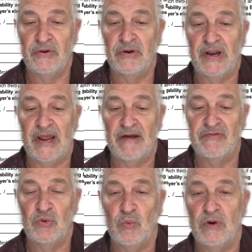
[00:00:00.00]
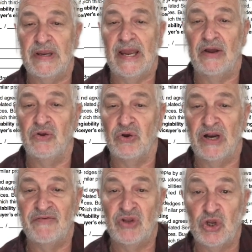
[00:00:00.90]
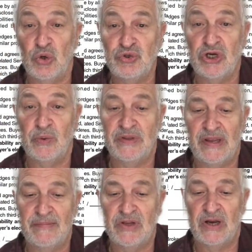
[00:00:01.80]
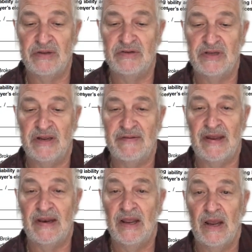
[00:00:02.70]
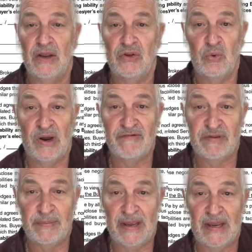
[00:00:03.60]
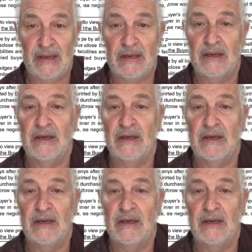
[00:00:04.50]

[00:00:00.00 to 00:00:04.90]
have to work out, you're going to have to negotiate with them to understand that you have to pay